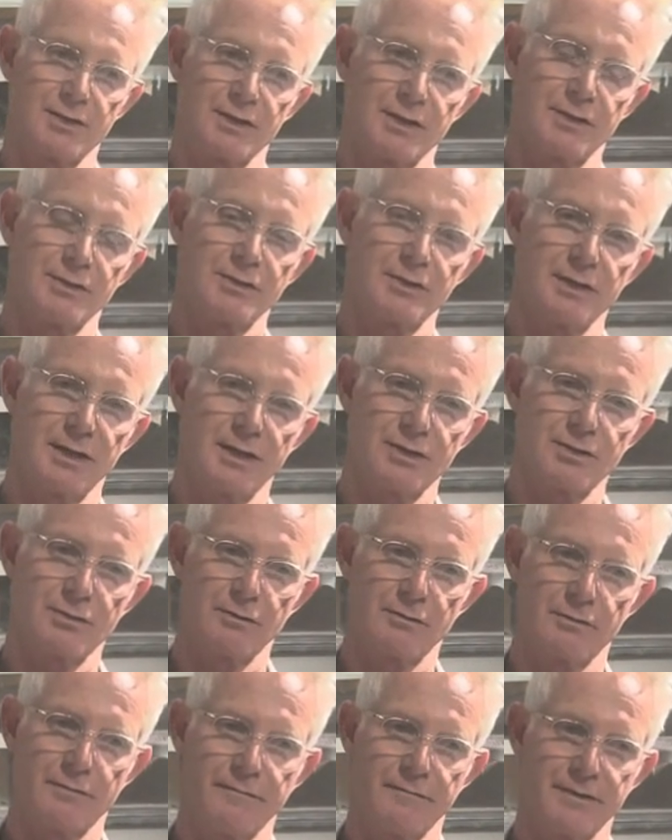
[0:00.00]
at
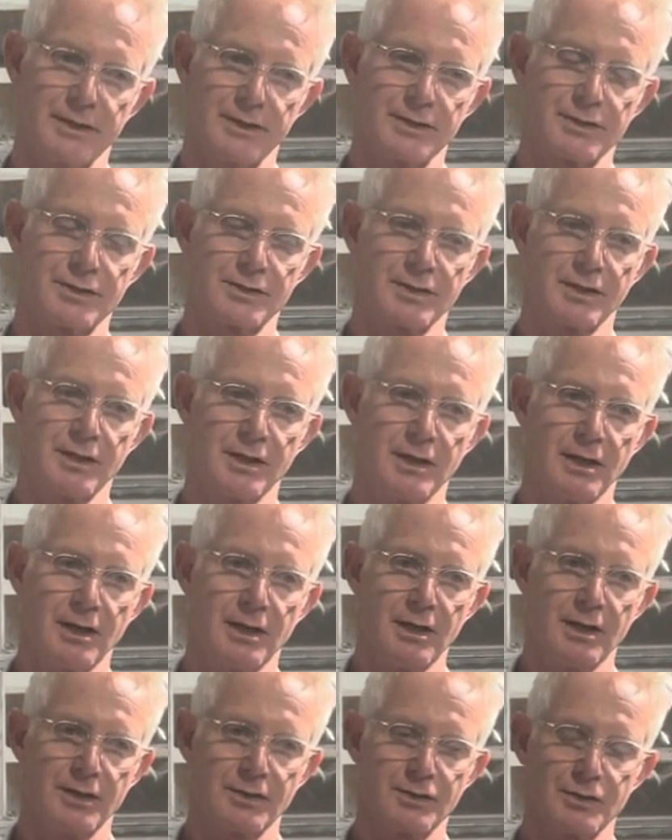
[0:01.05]
international events,
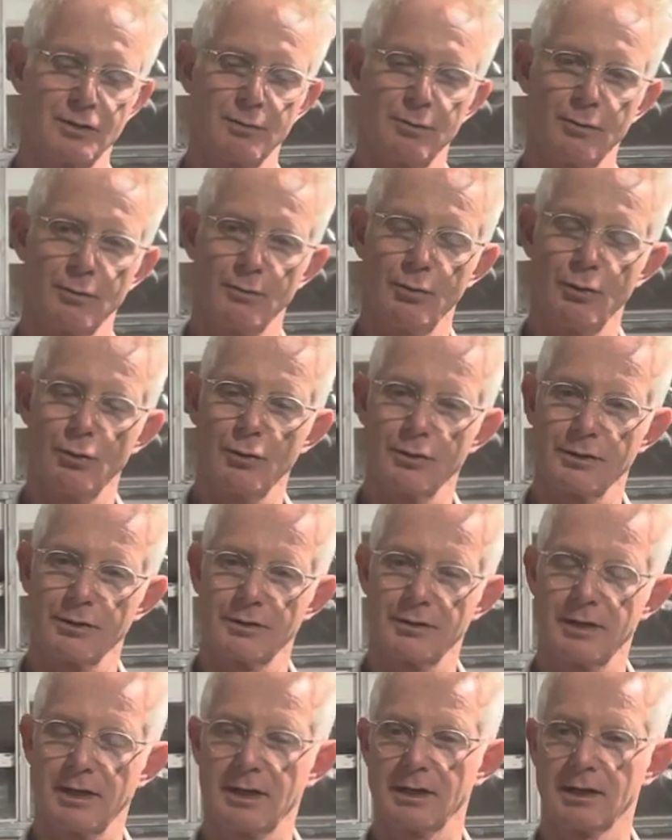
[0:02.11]
it's super important
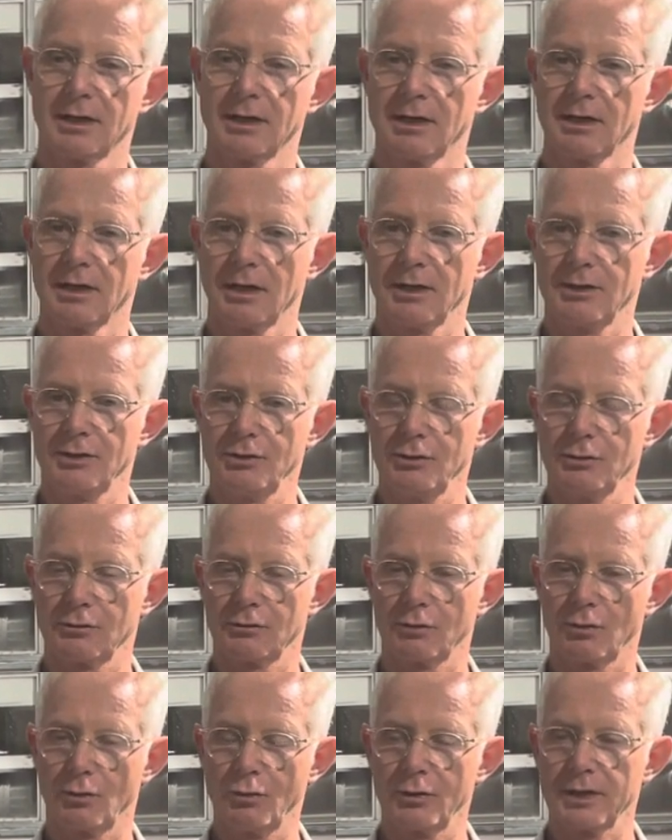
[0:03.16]
that you're
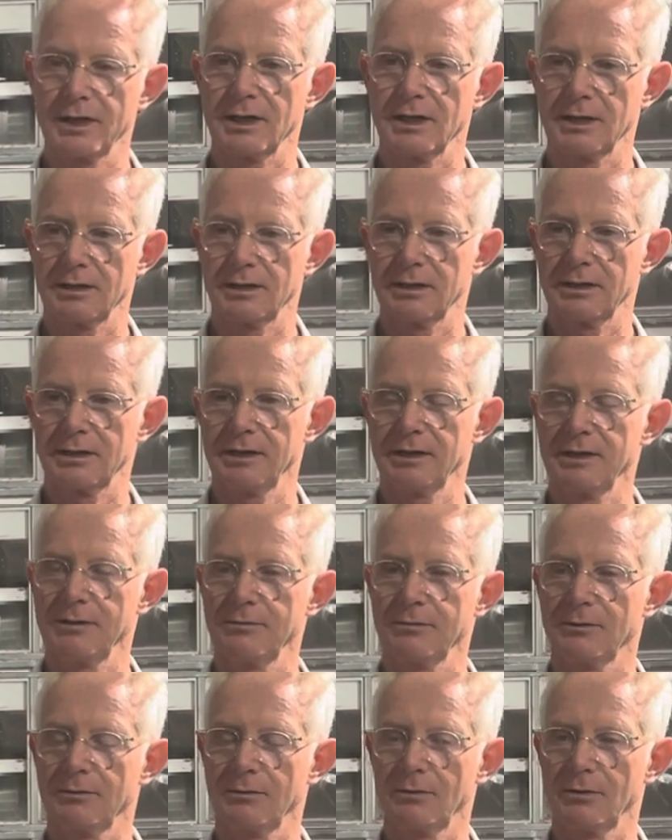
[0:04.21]
aware that
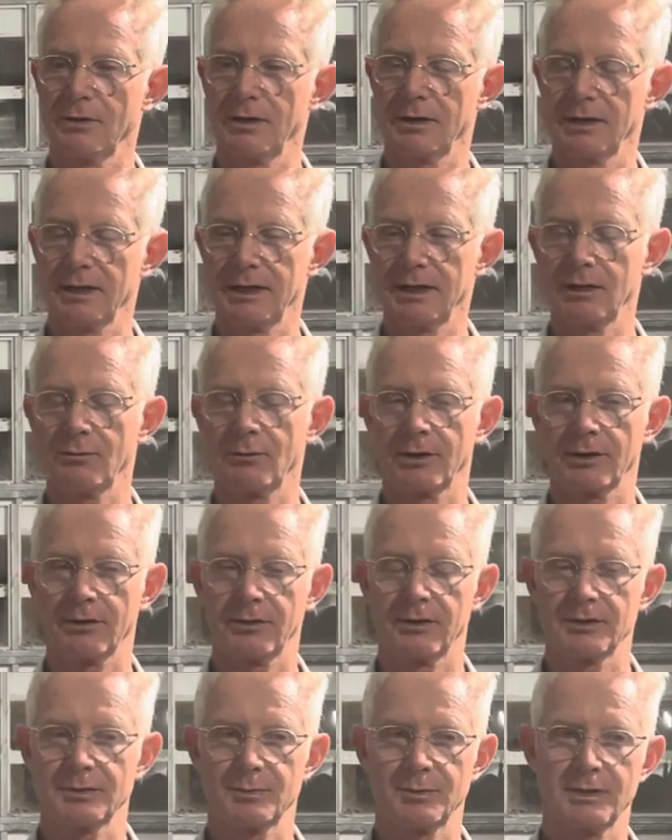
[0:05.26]
at any one of
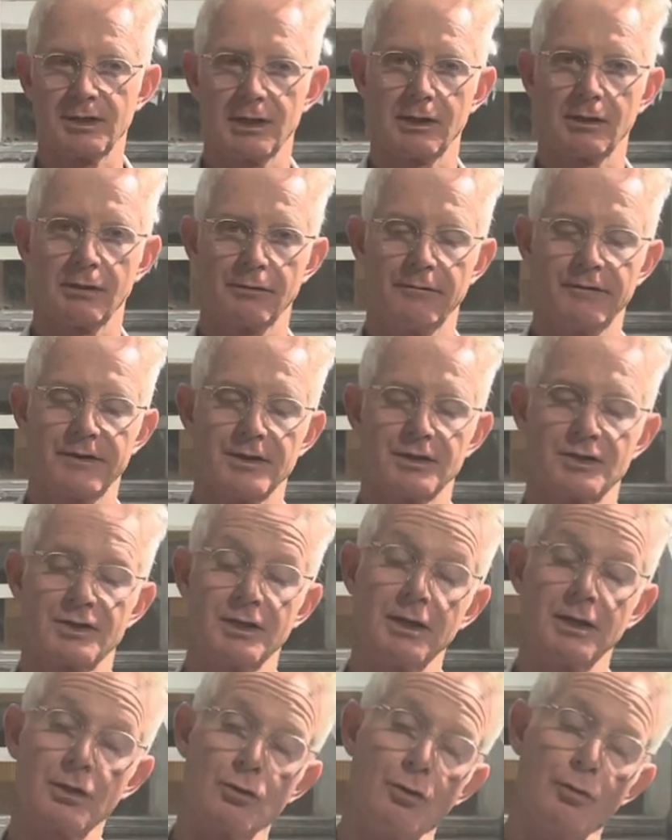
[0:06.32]
those particular events,
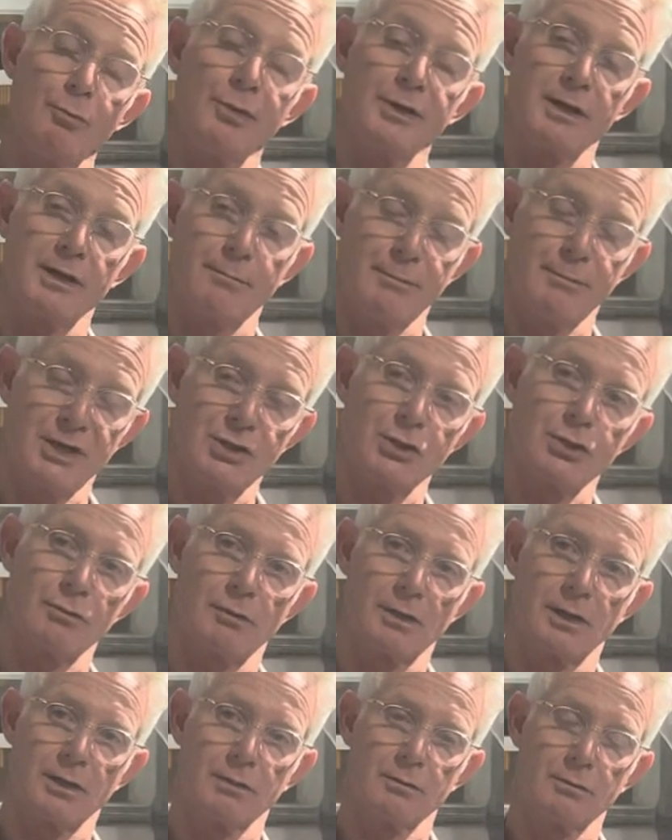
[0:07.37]
there could be a
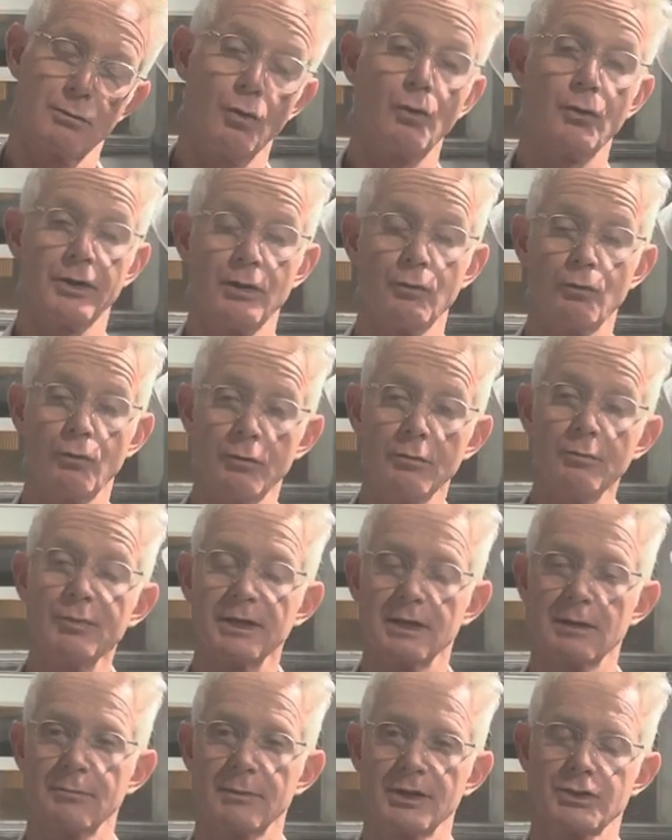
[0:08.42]
measurer, or there would be
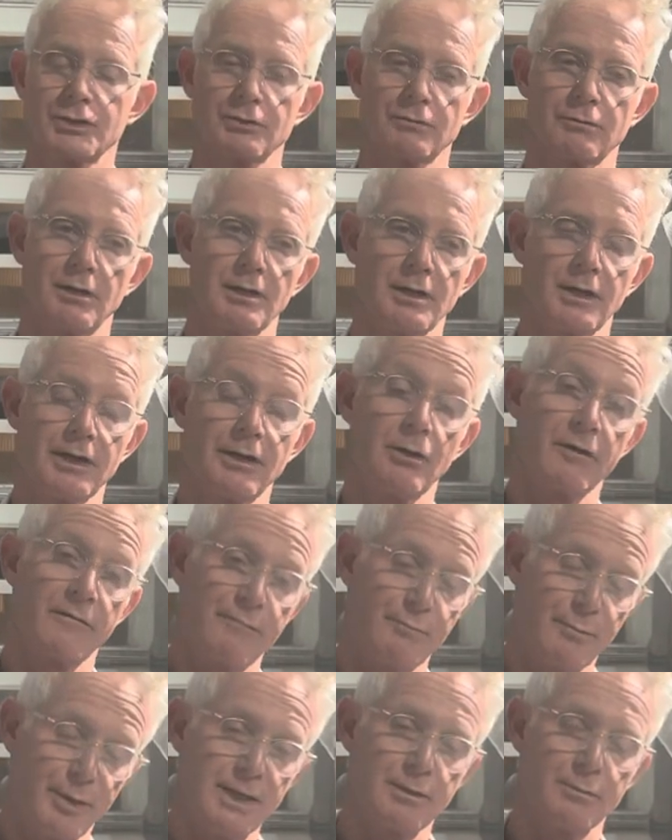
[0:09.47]
a measurer, and I've
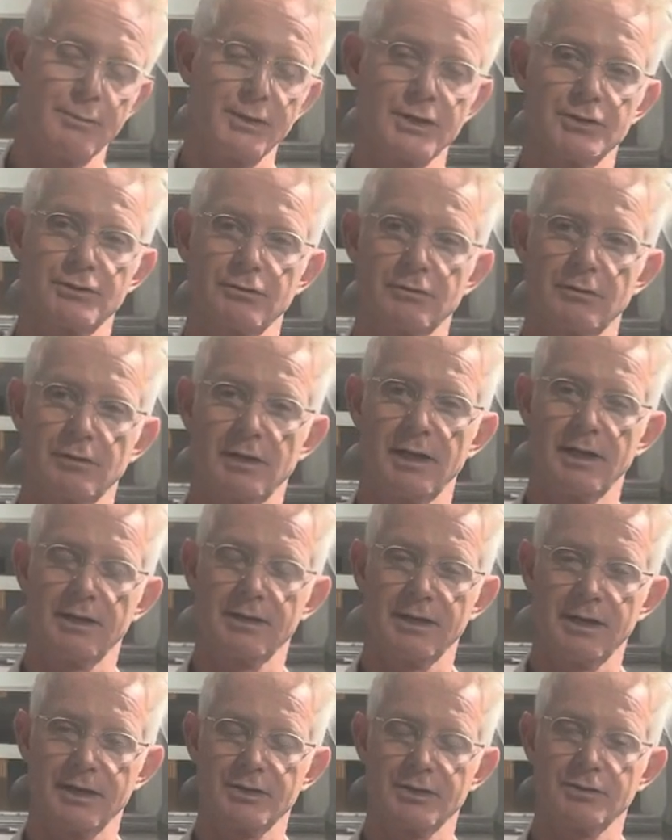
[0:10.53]
been a measurer at a
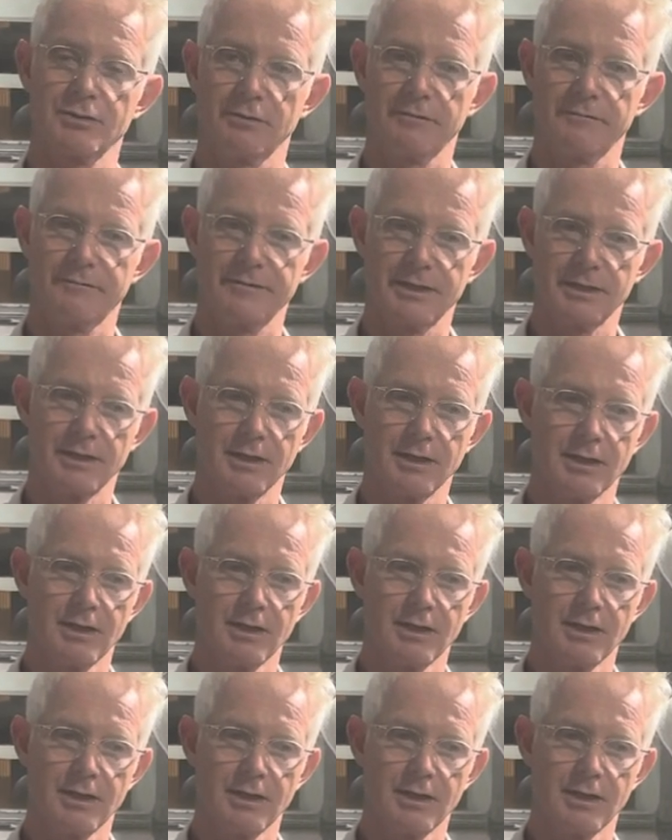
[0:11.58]
national event.